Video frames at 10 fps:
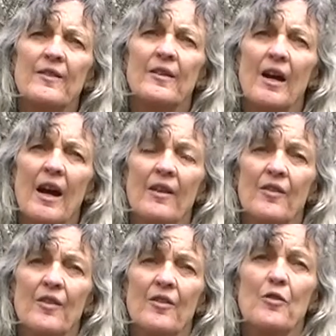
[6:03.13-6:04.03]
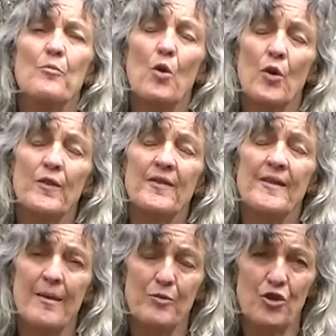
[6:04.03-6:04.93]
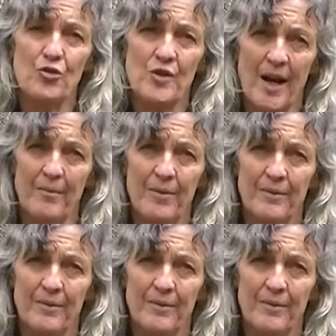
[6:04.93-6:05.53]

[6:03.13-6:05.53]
are cut, the more the stems shoot up.